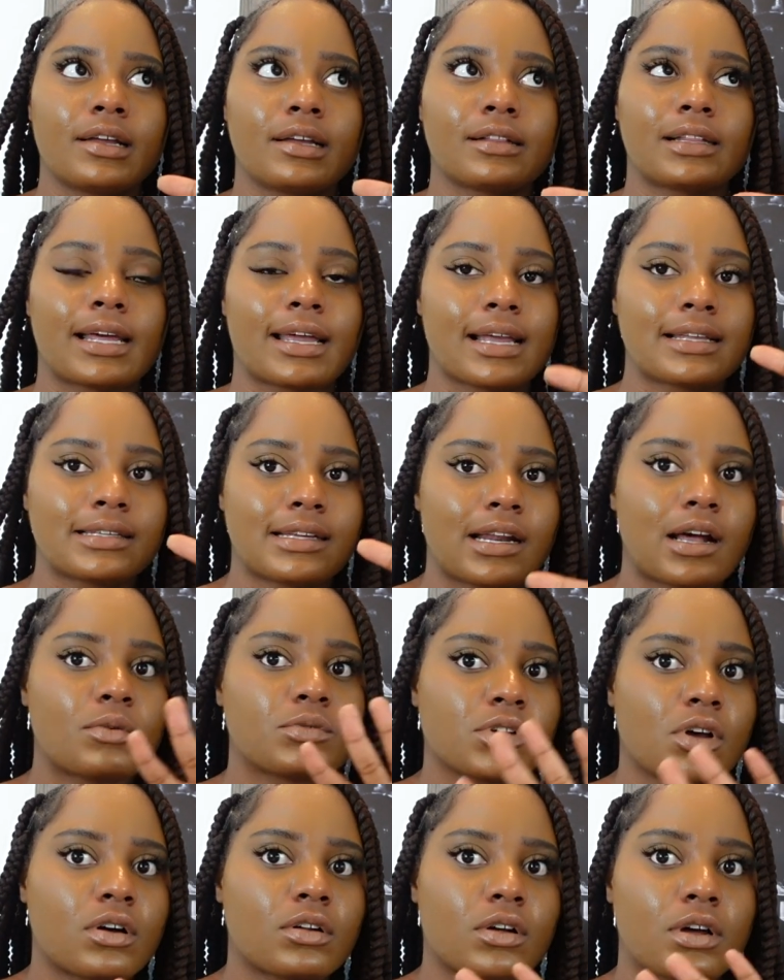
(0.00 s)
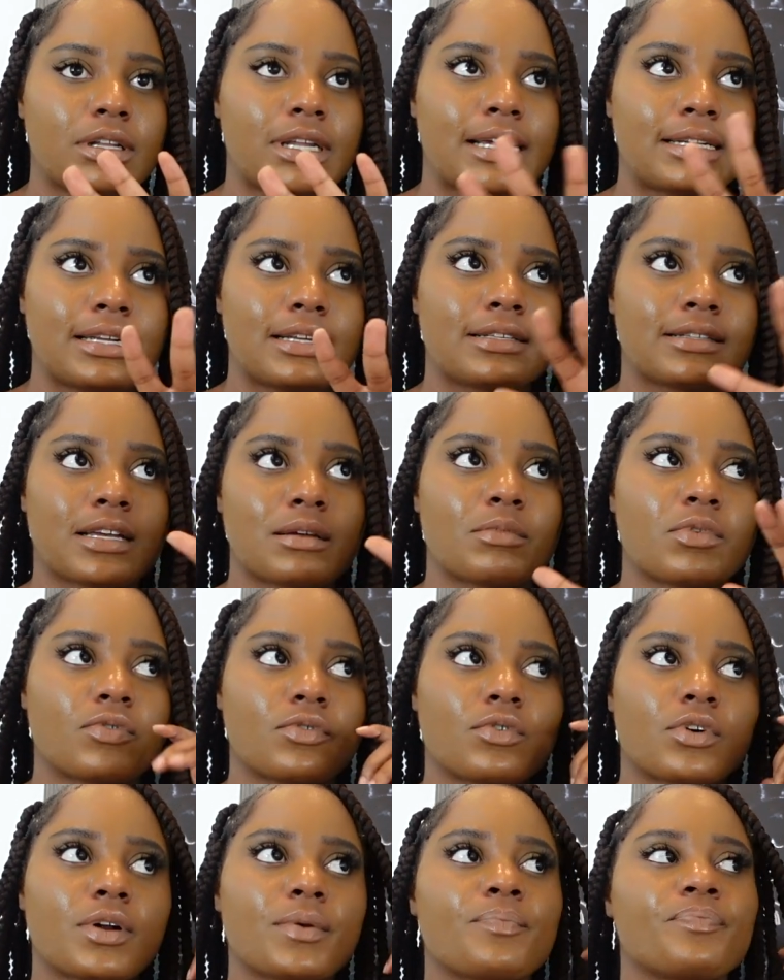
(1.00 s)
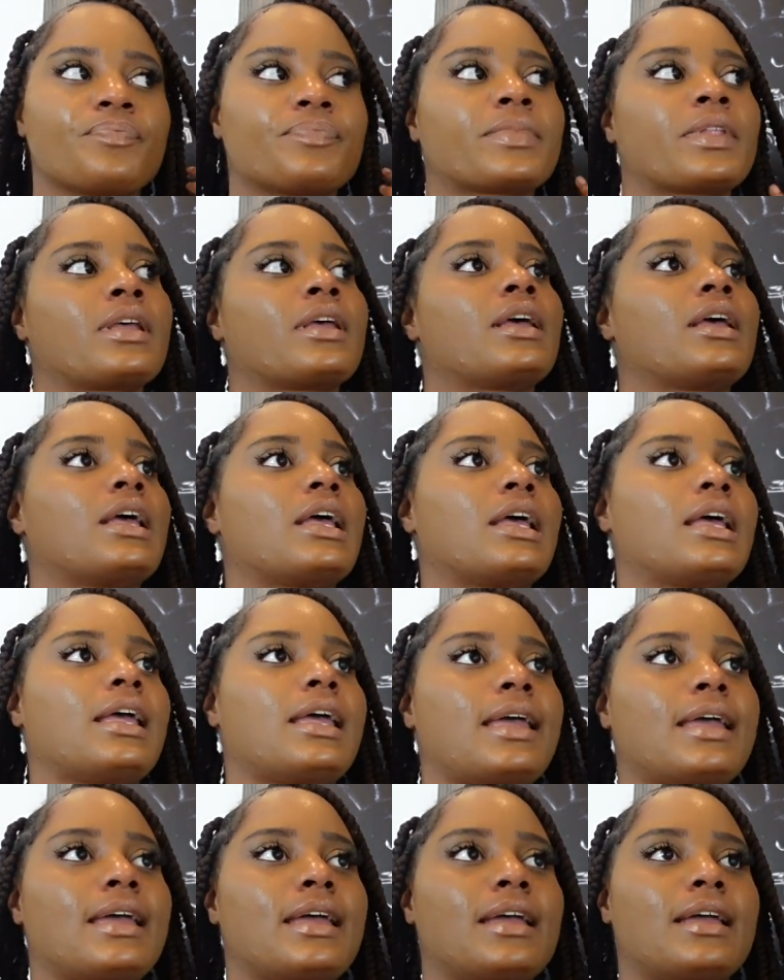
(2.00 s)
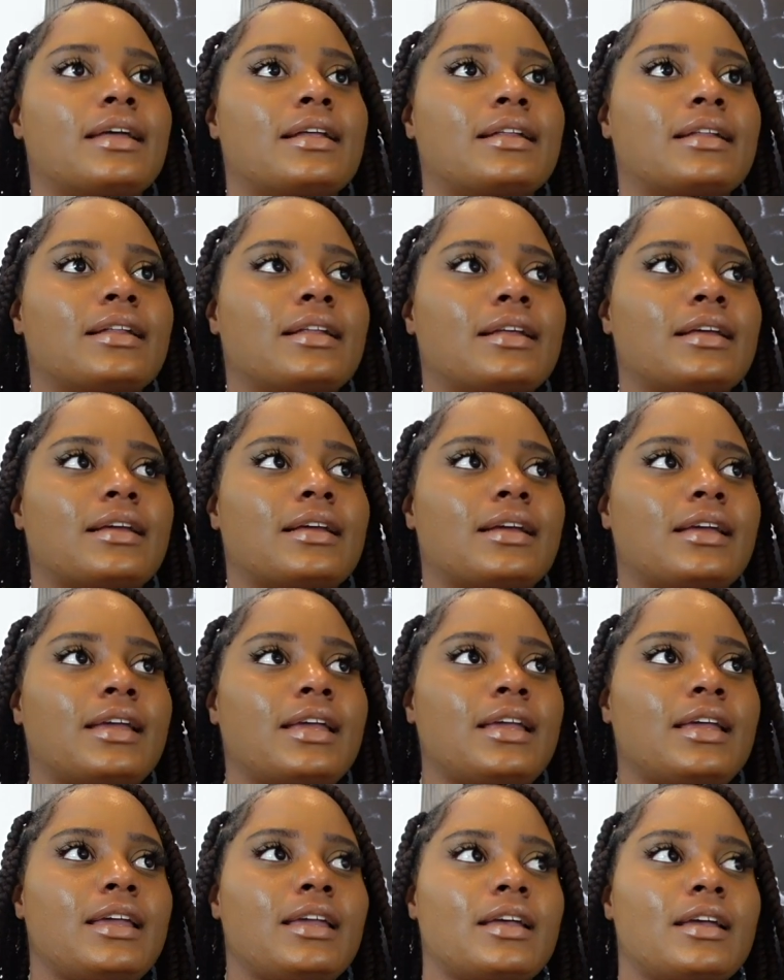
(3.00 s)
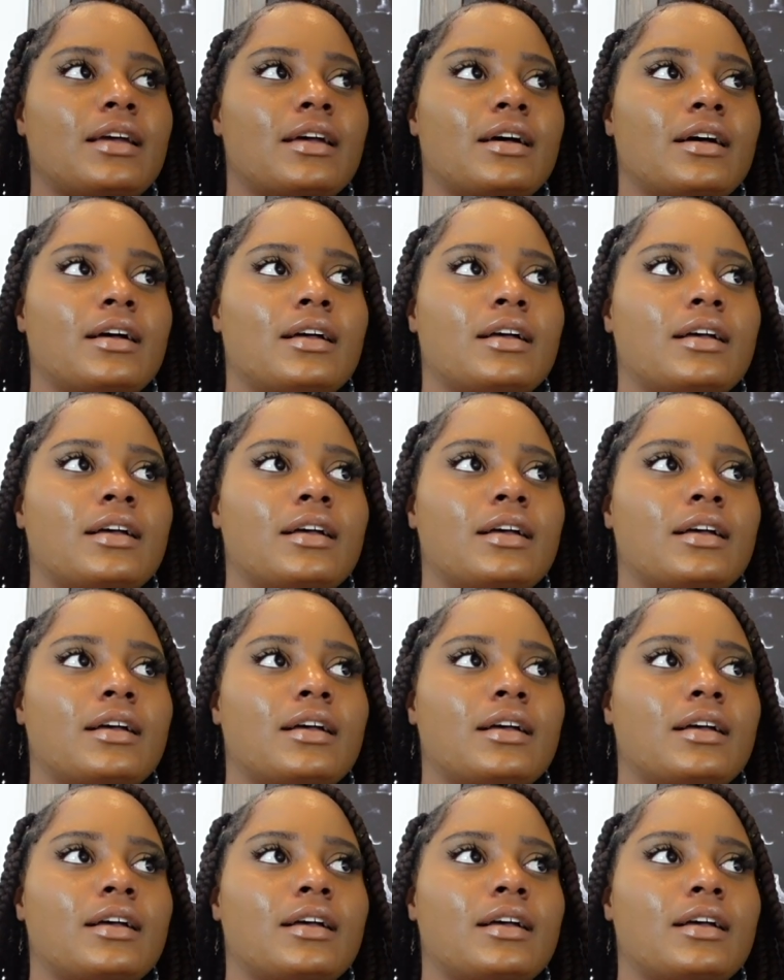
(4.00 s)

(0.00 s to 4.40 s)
like I said, I was on an online dating site before. And he